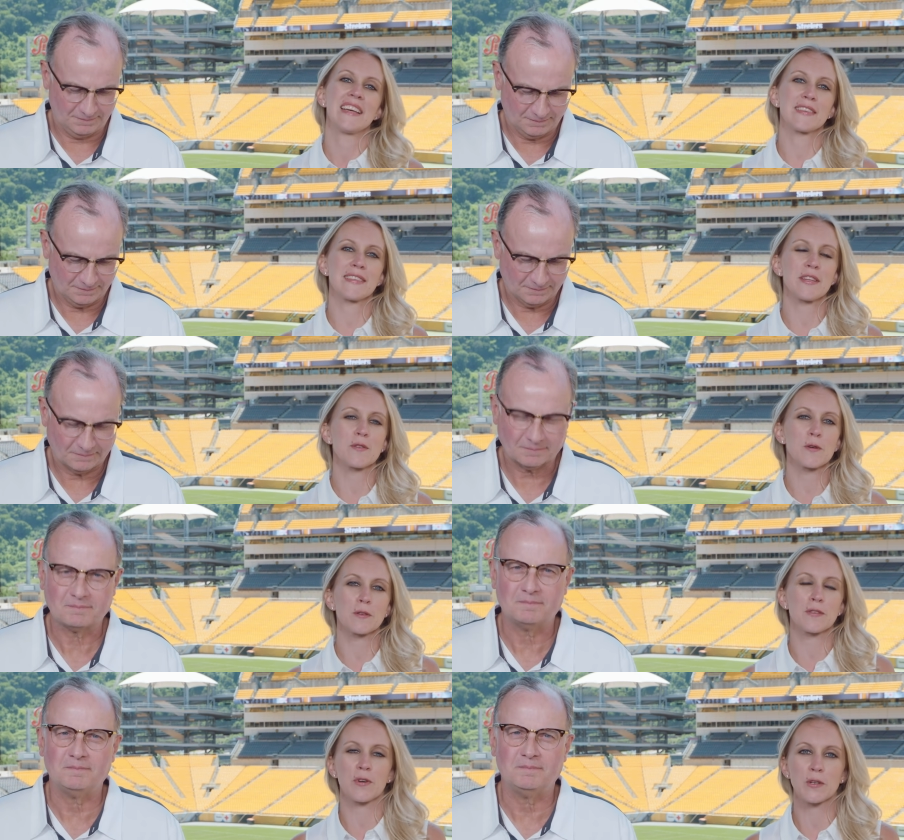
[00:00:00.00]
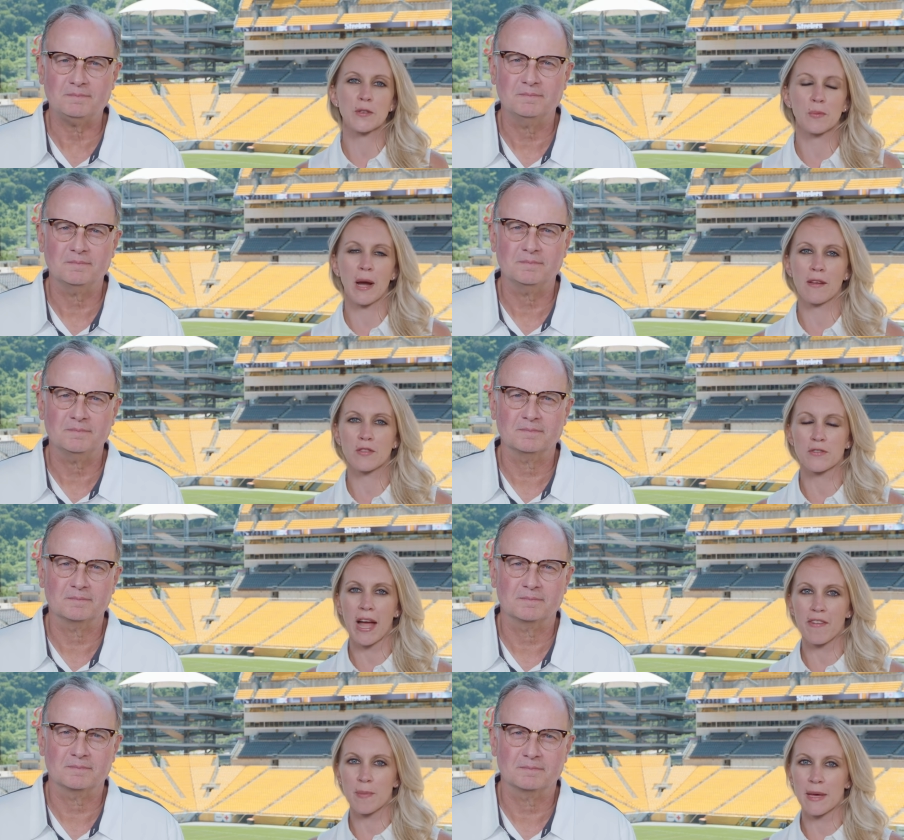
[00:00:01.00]
Speaker 1: the Steelers' first round
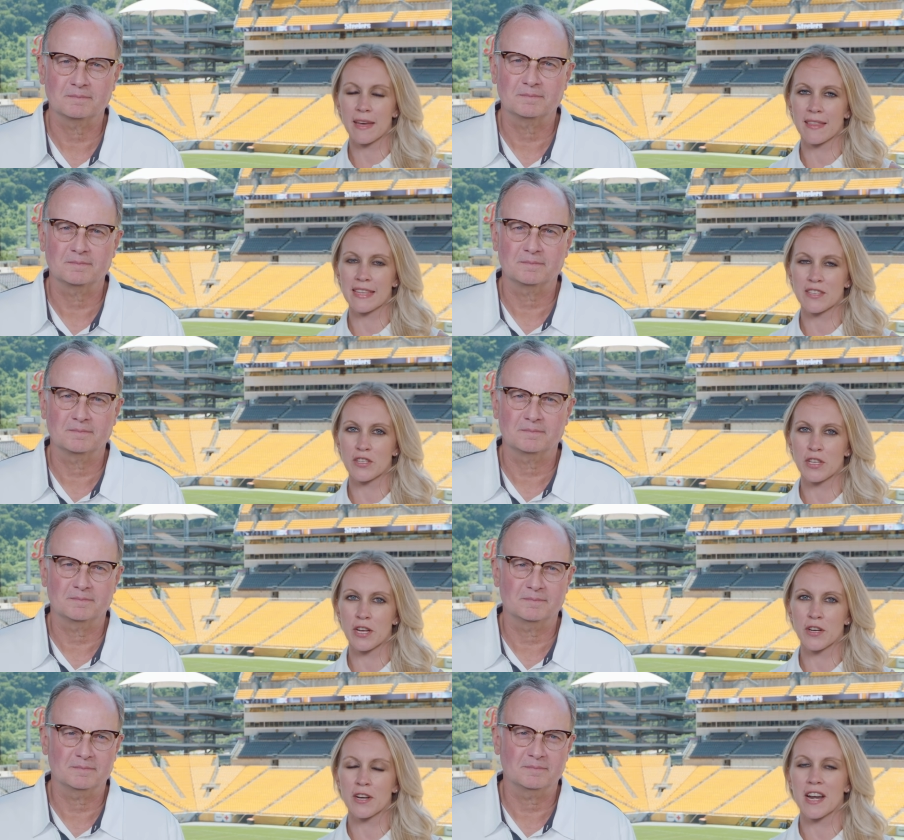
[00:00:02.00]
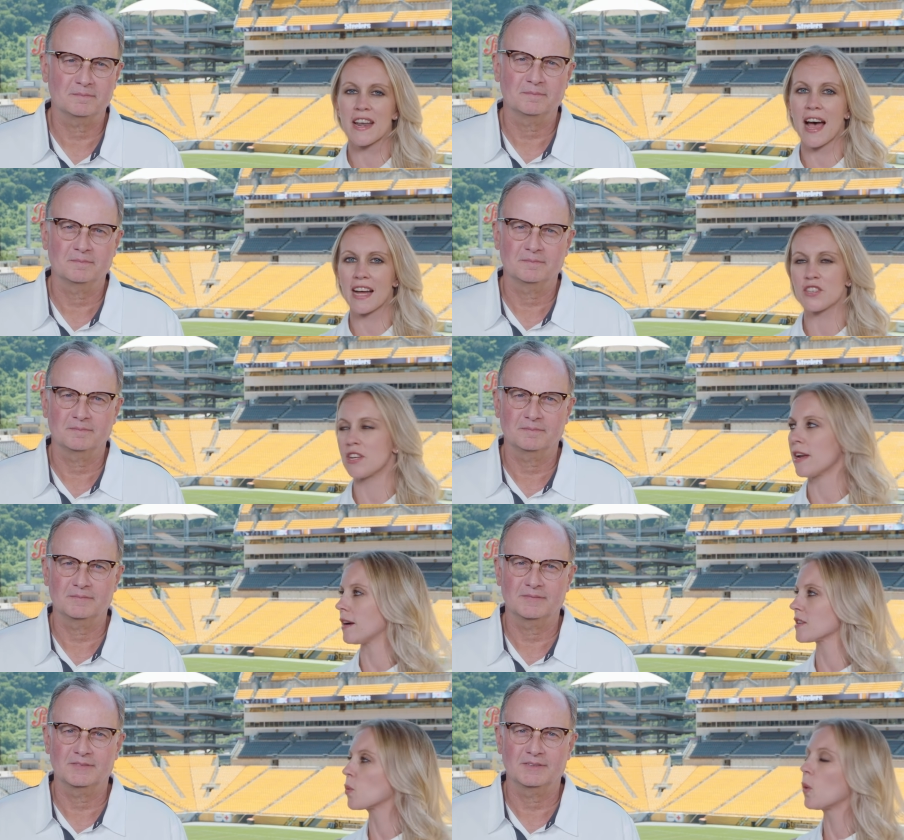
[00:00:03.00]
draft pick this year, Najee
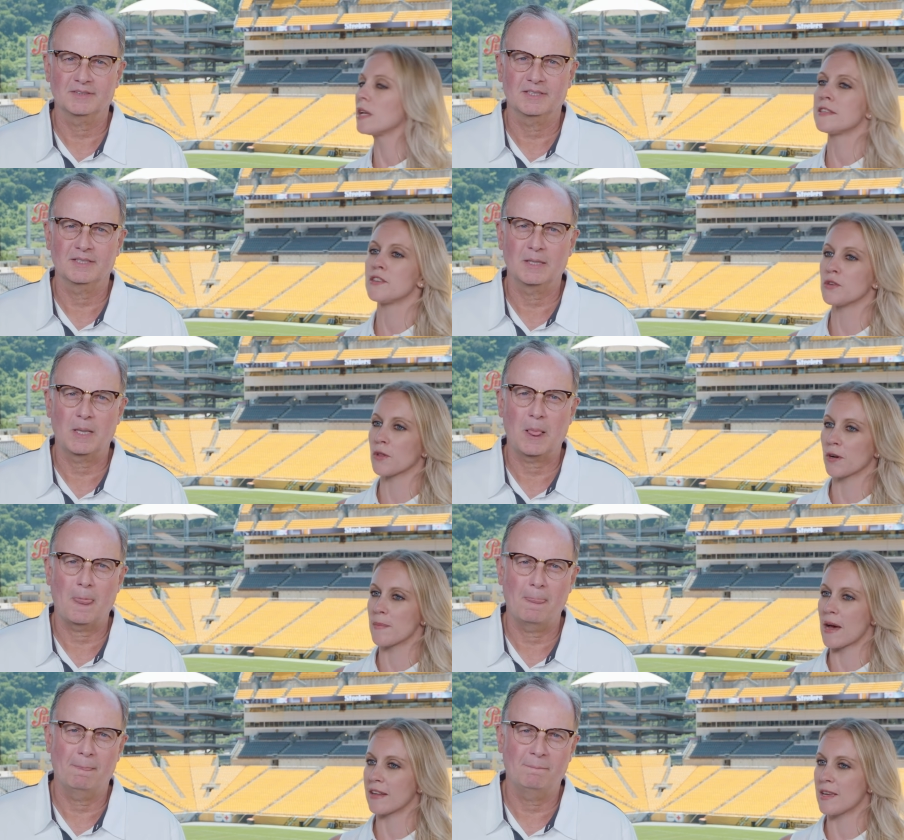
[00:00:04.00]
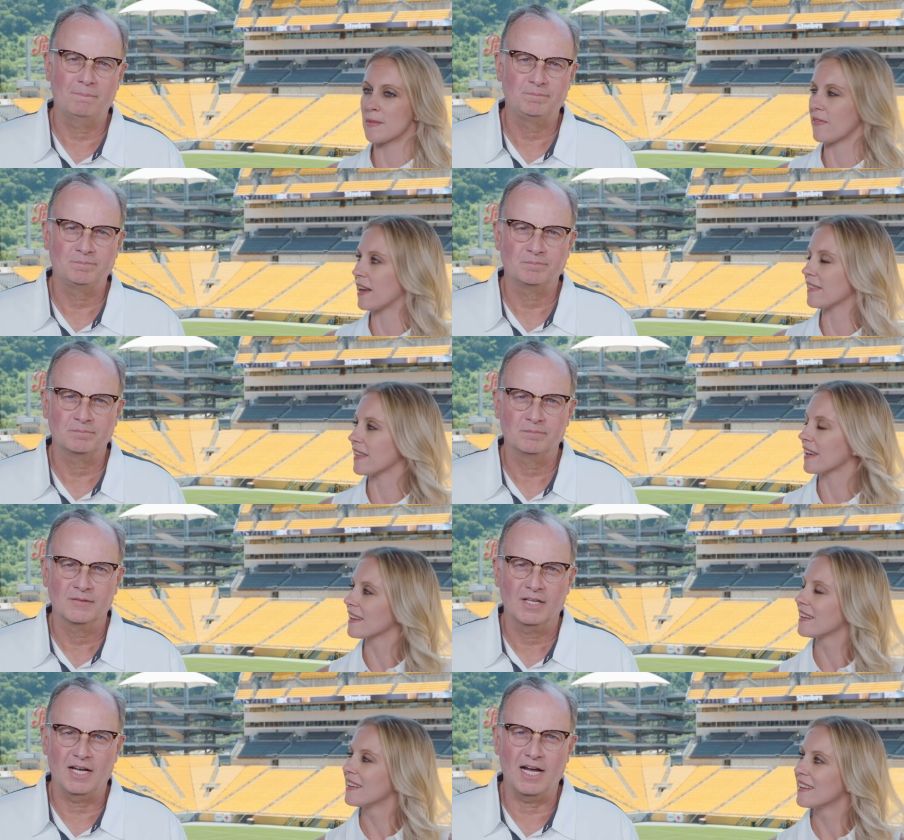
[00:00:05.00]
Harris. What did you learn about him, if anything?
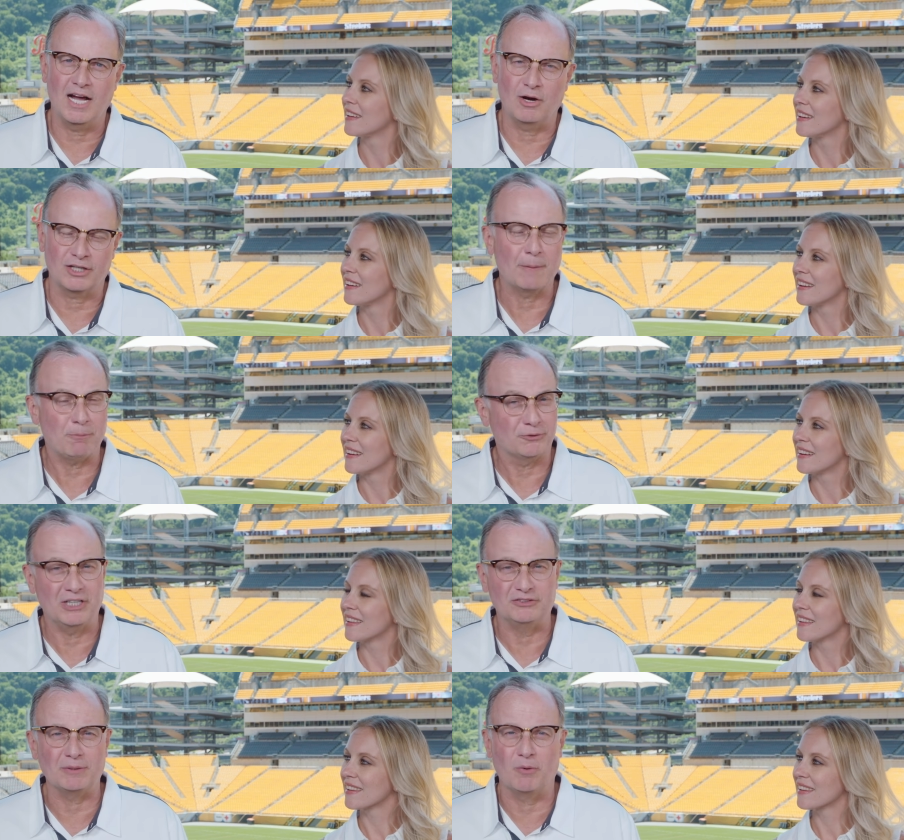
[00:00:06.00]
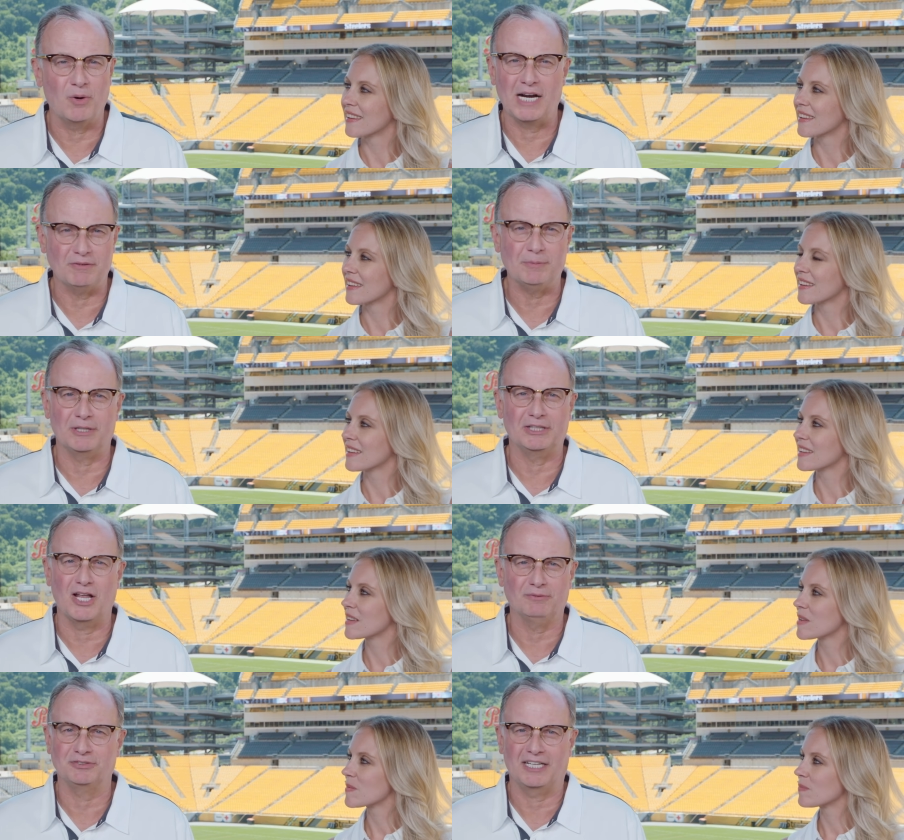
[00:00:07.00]
Speaker 2: Uh, a couple things. Number one, everybody
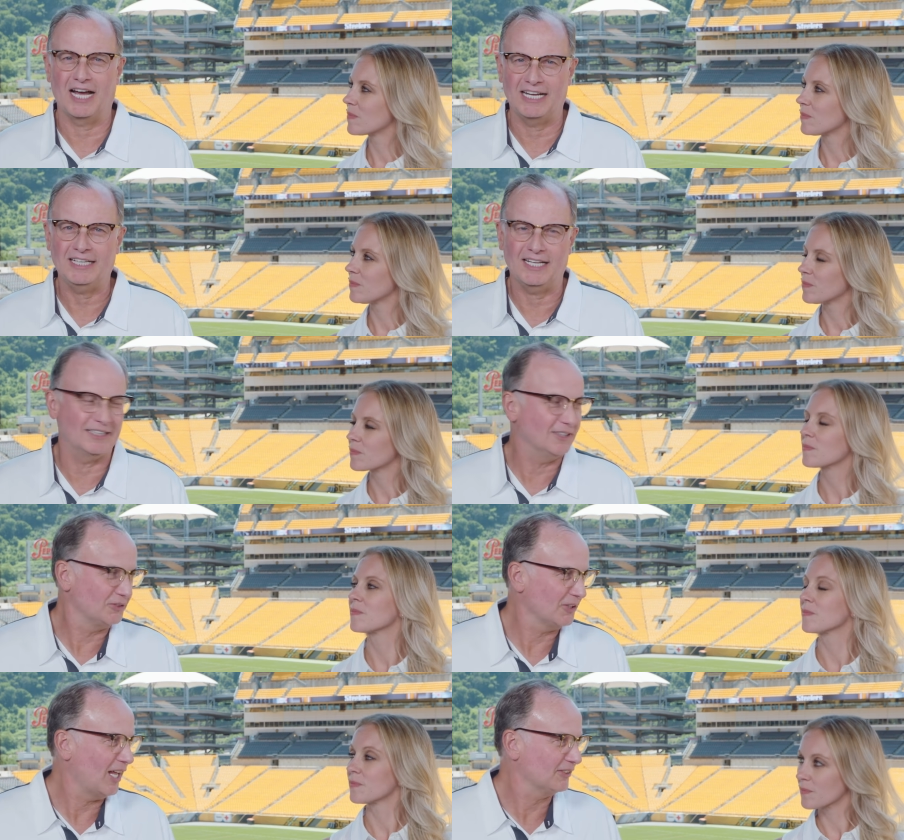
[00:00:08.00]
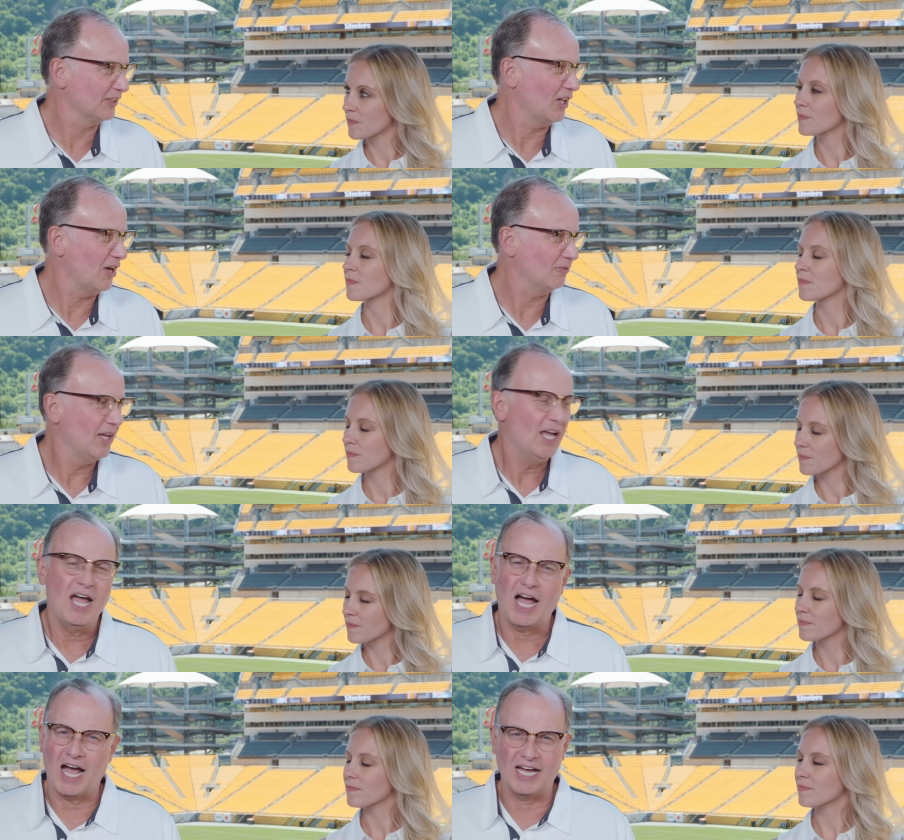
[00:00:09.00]
loves the guy, and there's a lot to love.
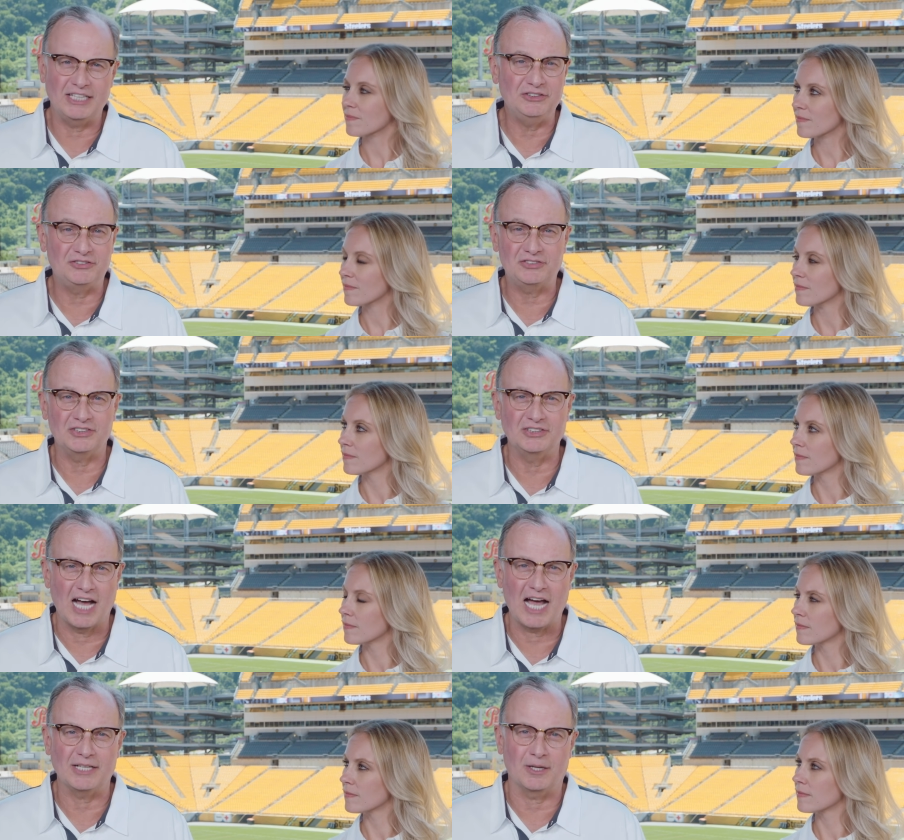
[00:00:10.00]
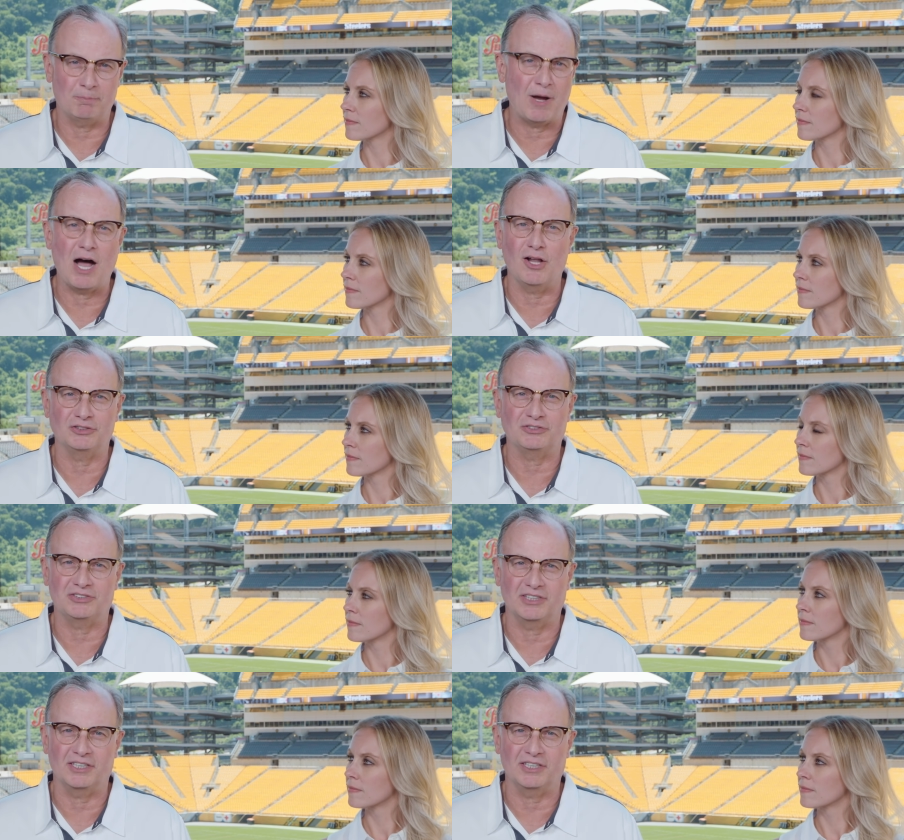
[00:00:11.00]
Uh, he's not a polished,